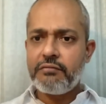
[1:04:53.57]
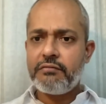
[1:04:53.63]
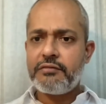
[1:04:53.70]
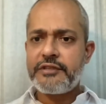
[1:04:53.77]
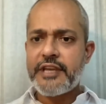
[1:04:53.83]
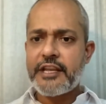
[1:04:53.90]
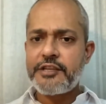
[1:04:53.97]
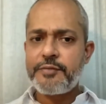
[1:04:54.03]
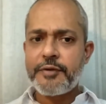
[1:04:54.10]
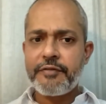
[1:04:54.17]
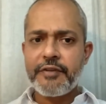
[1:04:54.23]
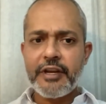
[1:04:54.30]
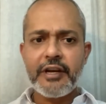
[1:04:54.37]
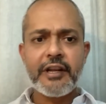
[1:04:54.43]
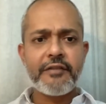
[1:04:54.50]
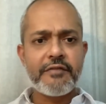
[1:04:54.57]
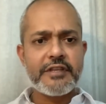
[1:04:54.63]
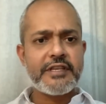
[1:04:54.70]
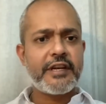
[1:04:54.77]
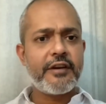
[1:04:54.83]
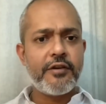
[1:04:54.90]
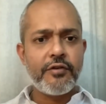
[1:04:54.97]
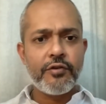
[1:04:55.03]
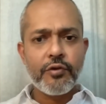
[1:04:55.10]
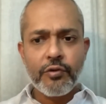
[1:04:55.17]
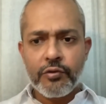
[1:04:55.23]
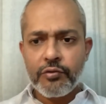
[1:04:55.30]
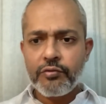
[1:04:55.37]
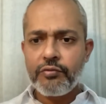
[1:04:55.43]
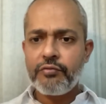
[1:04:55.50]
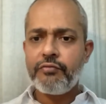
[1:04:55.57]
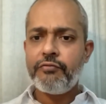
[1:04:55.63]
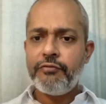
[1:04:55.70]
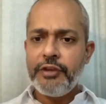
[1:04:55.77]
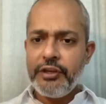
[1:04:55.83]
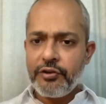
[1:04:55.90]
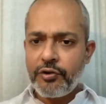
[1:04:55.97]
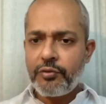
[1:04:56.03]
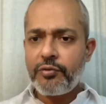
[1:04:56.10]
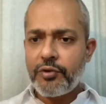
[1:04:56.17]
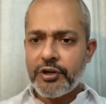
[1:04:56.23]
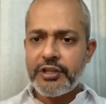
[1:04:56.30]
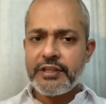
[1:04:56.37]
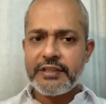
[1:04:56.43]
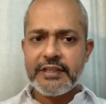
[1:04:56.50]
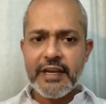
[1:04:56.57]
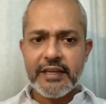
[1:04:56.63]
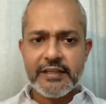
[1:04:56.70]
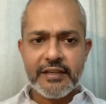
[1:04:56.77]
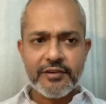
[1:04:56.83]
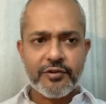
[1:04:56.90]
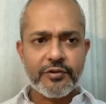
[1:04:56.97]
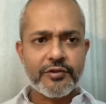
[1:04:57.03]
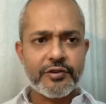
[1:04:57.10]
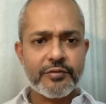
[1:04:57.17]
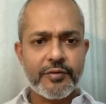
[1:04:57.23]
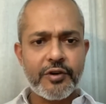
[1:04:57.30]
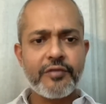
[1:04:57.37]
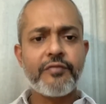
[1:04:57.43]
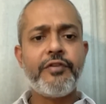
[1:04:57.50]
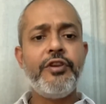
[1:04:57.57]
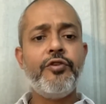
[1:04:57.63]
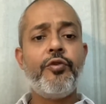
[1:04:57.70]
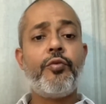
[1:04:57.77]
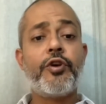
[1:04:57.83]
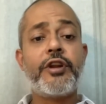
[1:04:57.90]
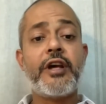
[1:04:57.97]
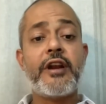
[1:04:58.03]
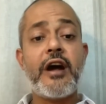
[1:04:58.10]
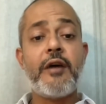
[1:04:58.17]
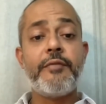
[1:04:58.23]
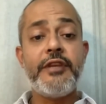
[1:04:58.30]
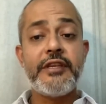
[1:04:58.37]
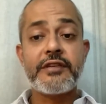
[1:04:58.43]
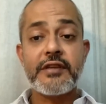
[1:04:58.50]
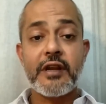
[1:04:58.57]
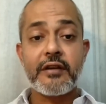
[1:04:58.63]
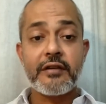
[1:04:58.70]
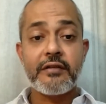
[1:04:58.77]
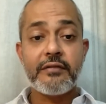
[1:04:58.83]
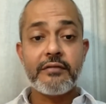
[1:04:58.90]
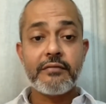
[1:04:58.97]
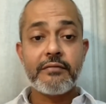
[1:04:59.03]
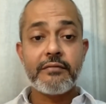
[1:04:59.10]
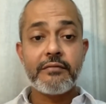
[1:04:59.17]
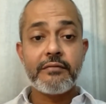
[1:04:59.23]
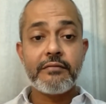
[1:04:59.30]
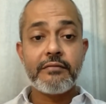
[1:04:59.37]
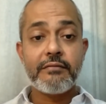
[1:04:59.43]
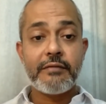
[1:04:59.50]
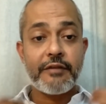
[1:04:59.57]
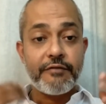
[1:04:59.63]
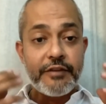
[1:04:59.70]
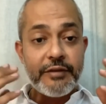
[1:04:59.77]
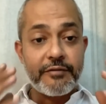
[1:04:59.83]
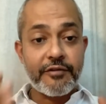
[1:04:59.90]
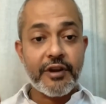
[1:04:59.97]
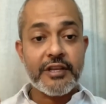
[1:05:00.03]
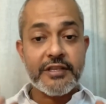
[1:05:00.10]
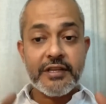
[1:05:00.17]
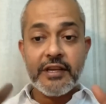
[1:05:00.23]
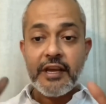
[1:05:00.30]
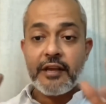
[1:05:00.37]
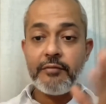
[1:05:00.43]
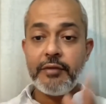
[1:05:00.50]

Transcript: sense prevailed and we said no. We know what these guys are talking about. We know what our army has done, and we trust and